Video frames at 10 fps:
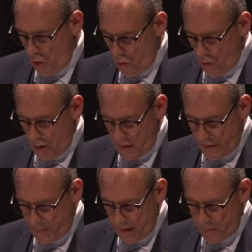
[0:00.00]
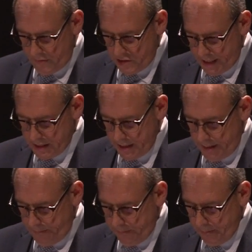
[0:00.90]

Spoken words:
all of the people of Chester.